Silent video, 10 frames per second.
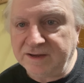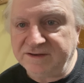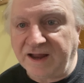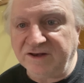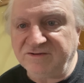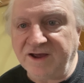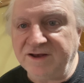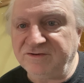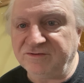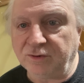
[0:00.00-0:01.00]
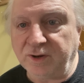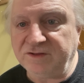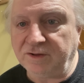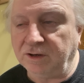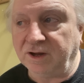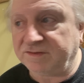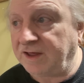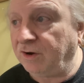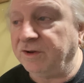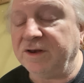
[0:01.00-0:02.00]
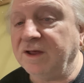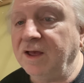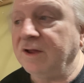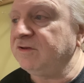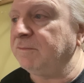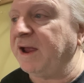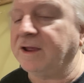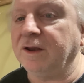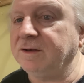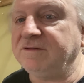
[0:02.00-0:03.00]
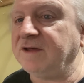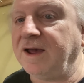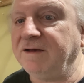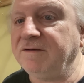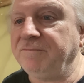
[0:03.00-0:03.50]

date changes or anything like that on it to make it to